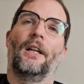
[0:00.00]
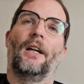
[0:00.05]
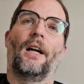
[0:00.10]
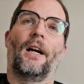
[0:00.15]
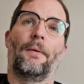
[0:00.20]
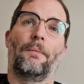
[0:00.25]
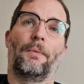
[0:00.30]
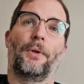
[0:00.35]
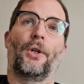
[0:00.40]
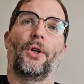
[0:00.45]

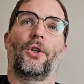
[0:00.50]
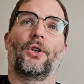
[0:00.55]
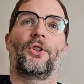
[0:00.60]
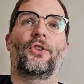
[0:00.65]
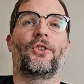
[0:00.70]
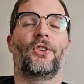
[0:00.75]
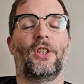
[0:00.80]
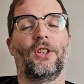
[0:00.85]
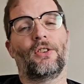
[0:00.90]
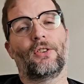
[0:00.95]
And we got to
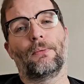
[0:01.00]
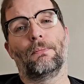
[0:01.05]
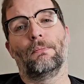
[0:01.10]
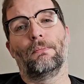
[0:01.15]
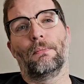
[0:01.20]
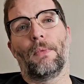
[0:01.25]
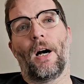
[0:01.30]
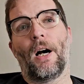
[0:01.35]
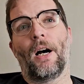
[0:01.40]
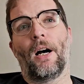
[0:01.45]
see
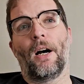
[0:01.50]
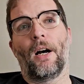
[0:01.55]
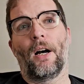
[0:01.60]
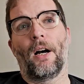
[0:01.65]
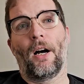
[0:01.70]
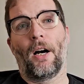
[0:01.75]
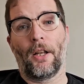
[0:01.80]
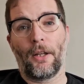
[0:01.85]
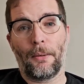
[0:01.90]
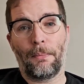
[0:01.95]
some uh,
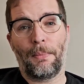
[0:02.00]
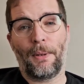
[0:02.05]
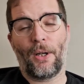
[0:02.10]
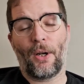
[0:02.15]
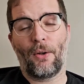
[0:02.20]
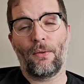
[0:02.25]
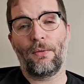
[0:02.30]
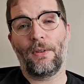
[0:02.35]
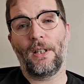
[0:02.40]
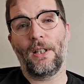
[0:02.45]
other P
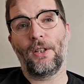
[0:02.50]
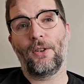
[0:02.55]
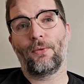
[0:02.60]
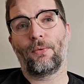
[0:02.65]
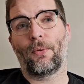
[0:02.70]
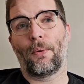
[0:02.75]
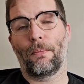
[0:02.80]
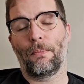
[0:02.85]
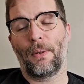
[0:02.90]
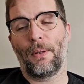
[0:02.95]
O Vs
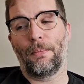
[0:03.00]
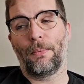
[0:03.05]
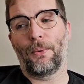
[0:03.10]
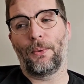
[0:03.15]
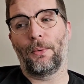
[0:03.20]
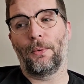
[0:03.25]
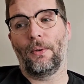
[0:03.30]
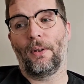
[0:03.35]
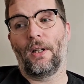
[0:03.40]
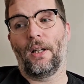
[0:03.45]
from
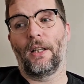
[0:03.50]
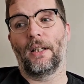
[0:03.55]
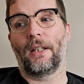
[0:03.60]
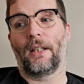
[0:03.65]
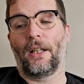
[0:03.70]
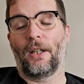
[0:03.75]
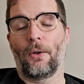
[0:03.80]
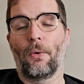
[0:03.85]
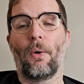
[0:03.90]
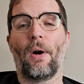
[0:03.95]
people
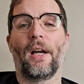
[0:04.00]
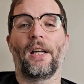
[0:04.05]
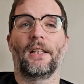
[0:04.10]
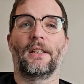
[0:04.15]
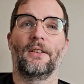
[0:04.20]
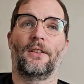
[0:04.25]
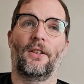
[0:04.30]
like Egwene,